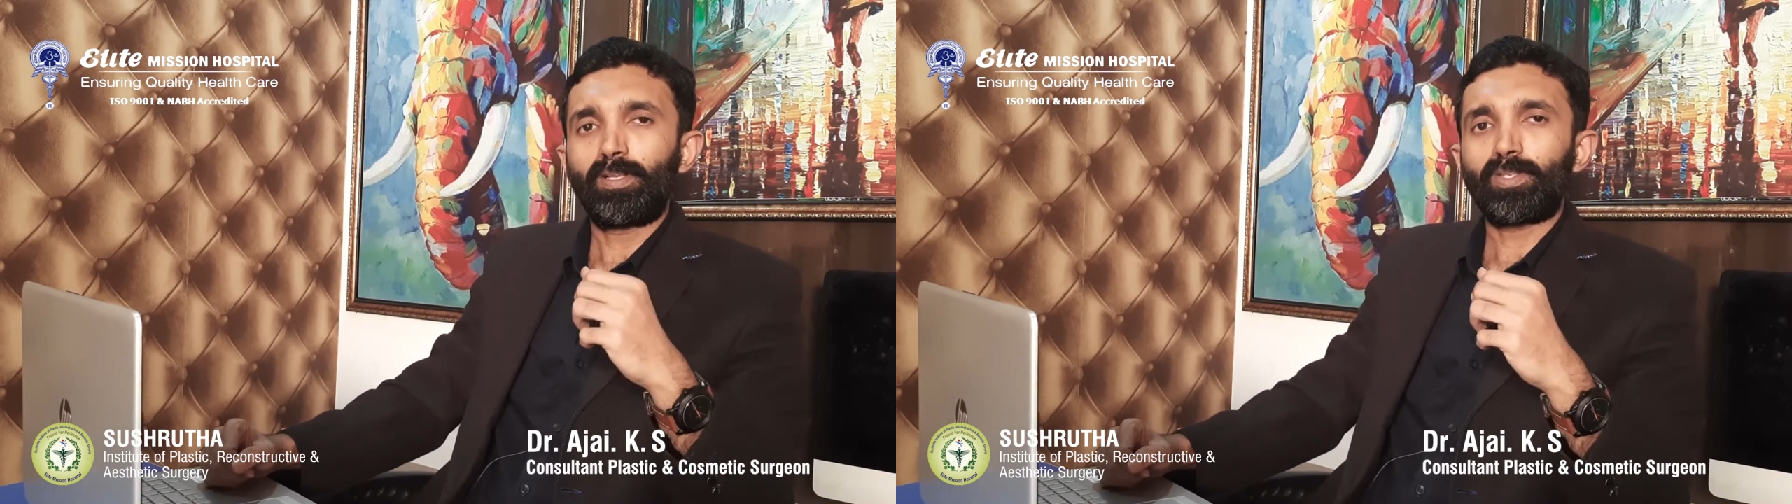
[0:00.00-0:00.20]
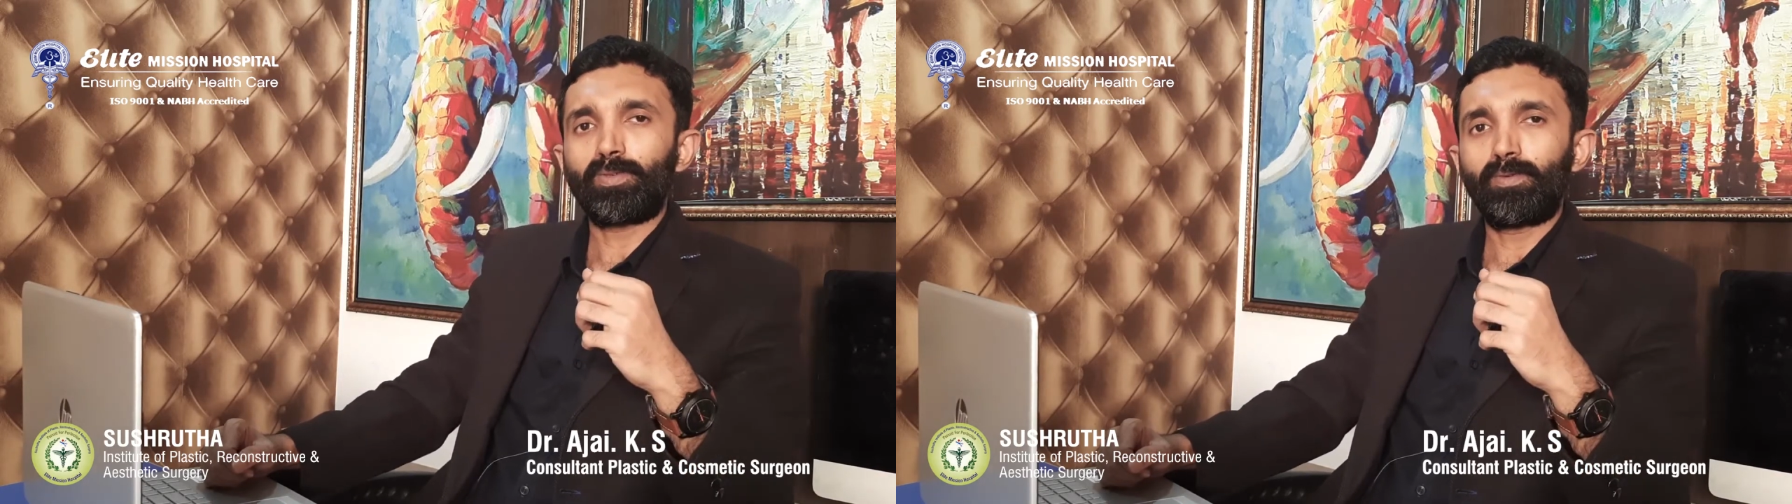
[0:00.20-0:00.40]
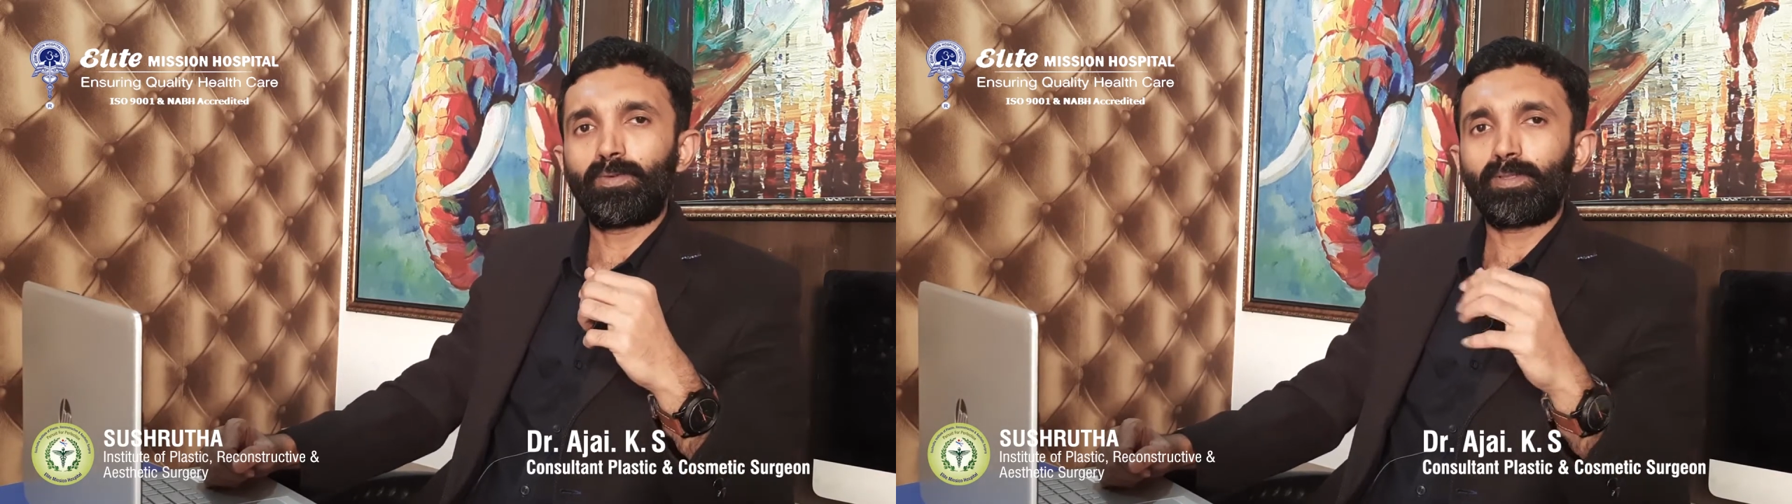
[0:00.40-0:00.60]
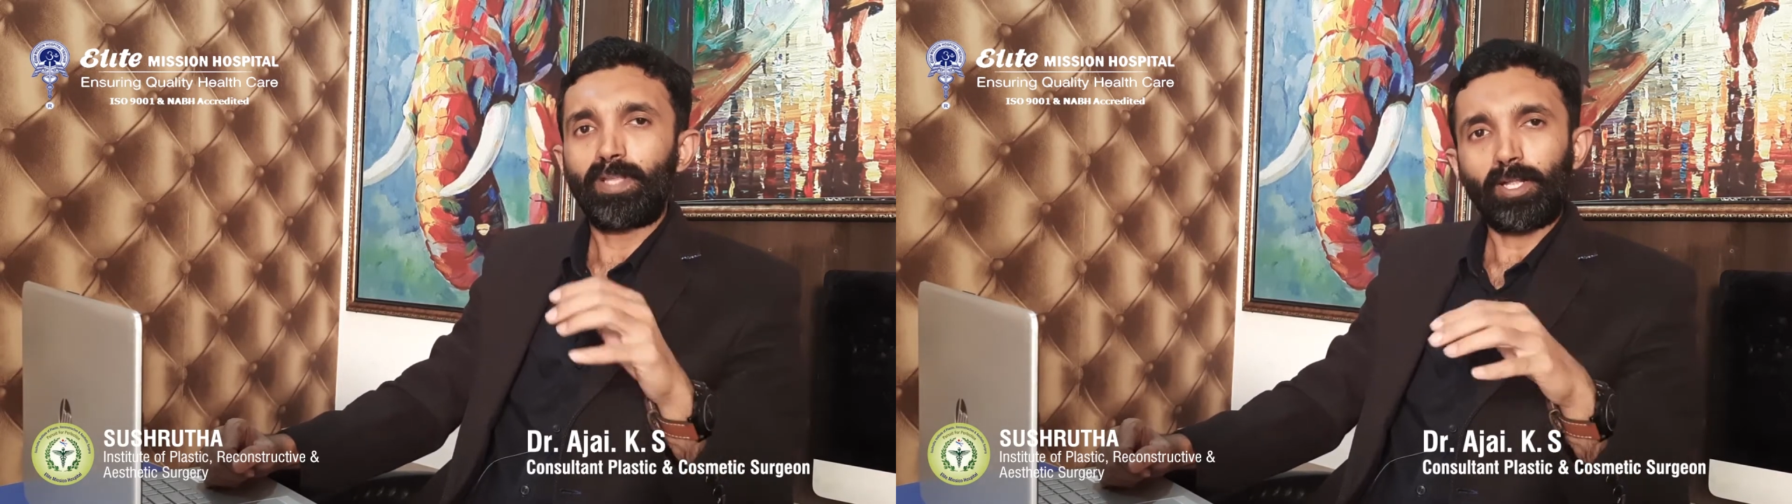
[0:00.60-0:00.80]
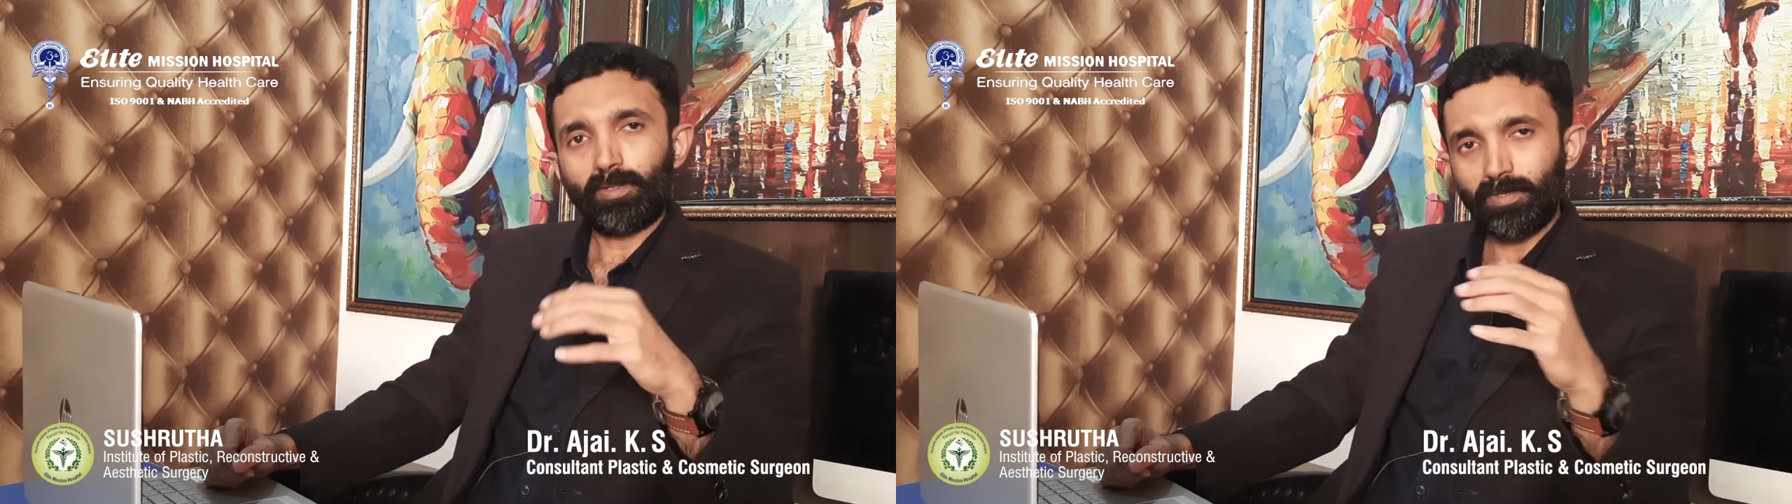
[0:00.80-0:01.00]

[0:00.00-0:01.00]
so that